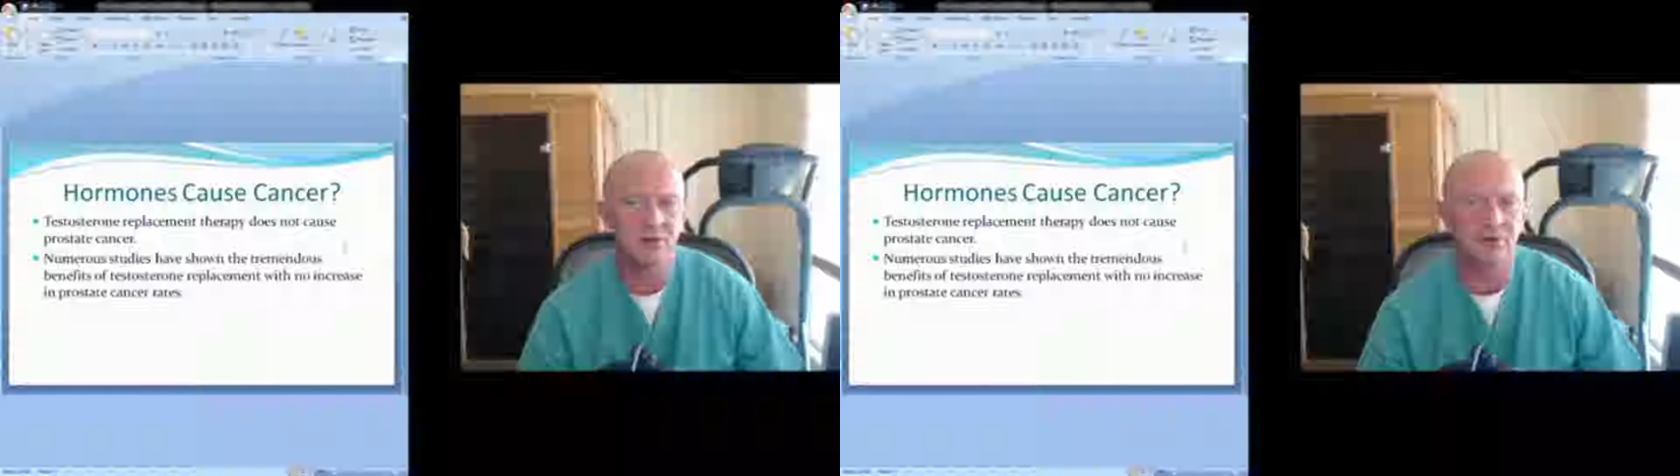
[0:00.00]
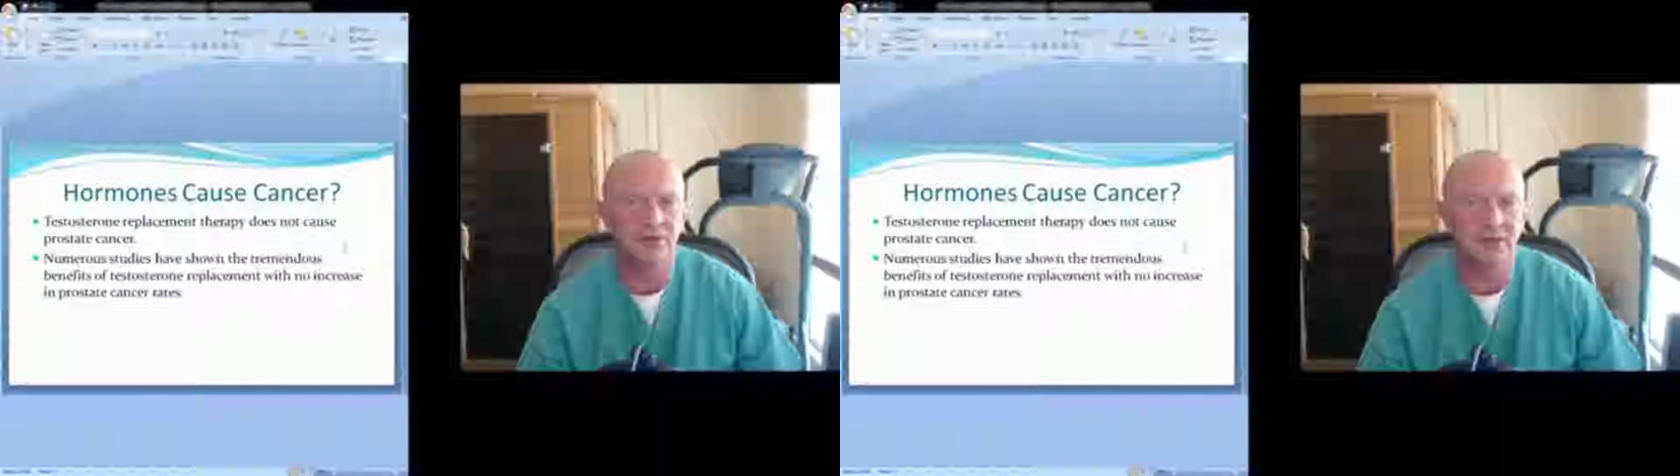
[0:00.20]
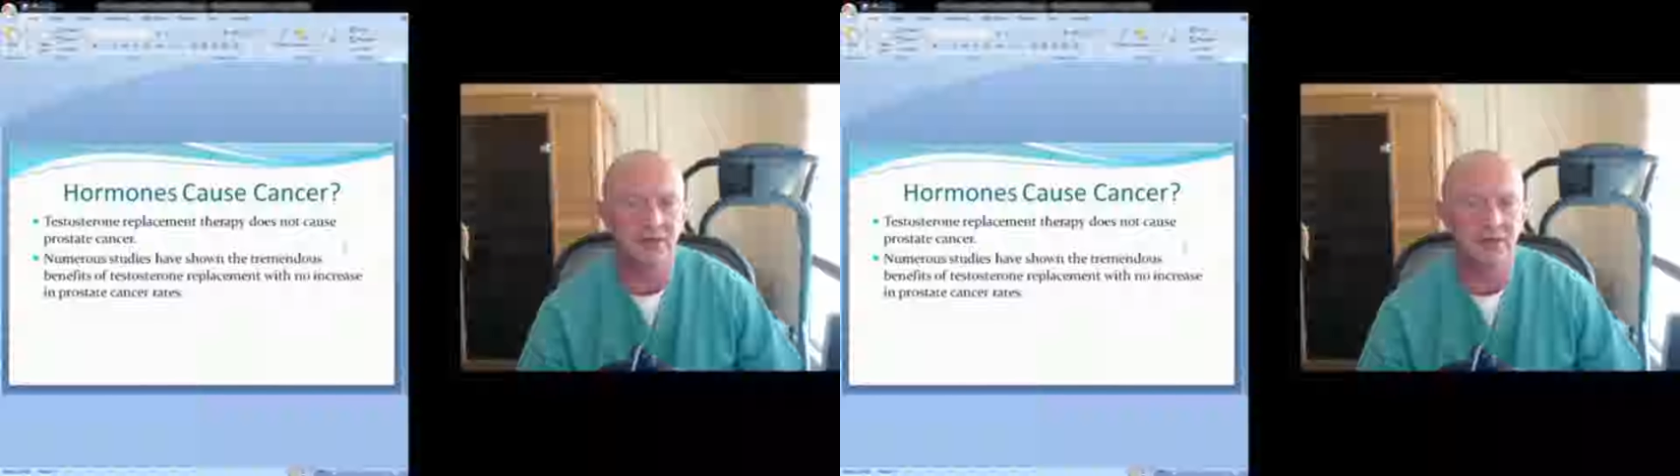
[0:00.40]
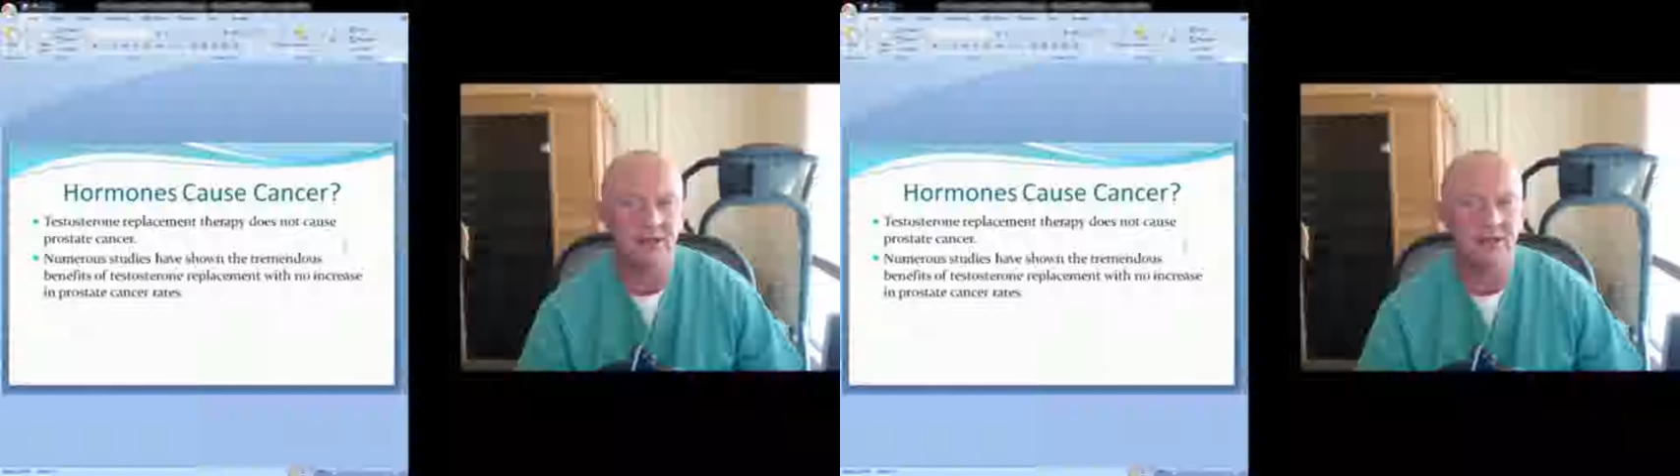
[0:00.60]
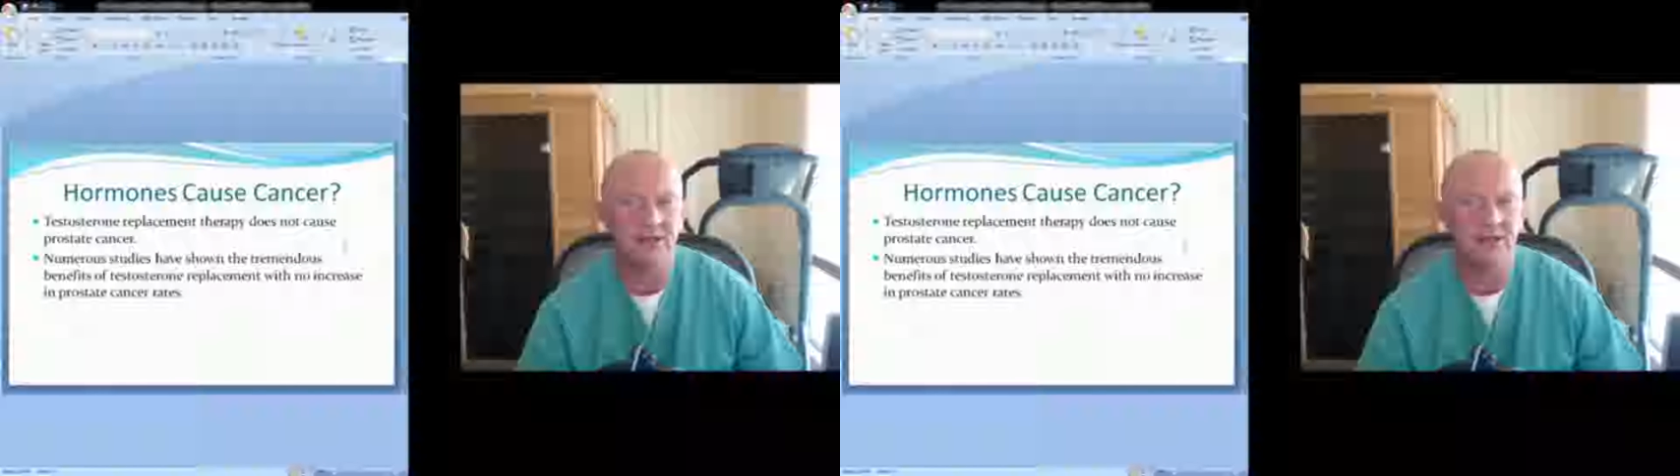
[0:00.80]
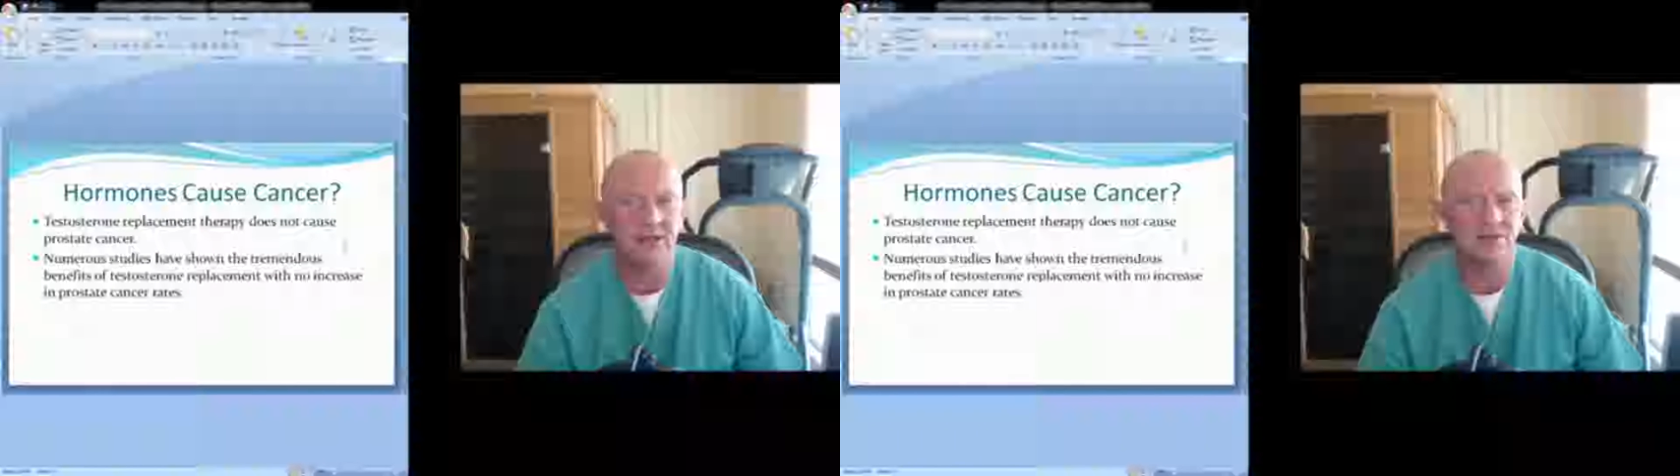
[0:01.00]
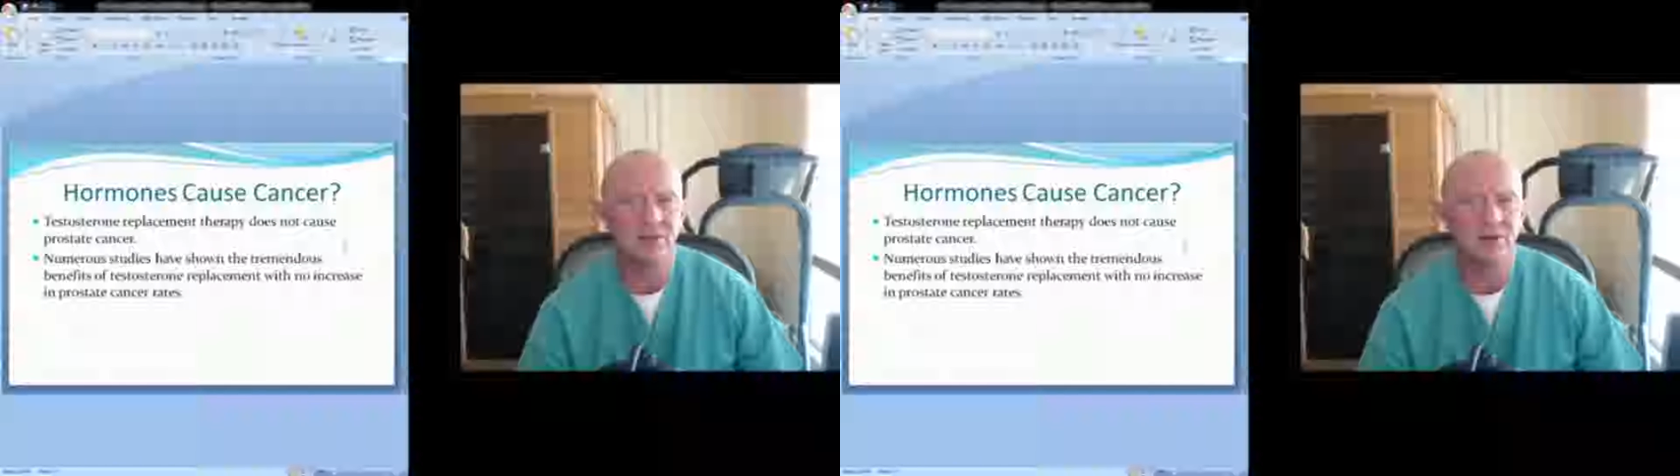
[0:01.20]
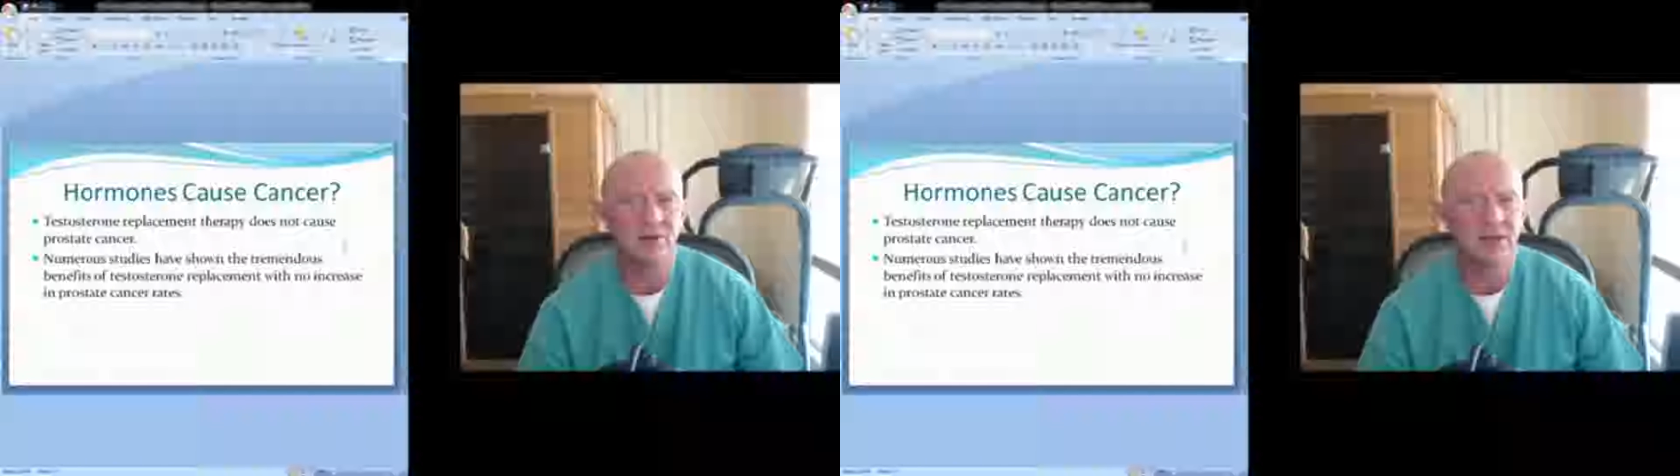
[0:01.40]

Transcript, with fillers: risk in, in cancer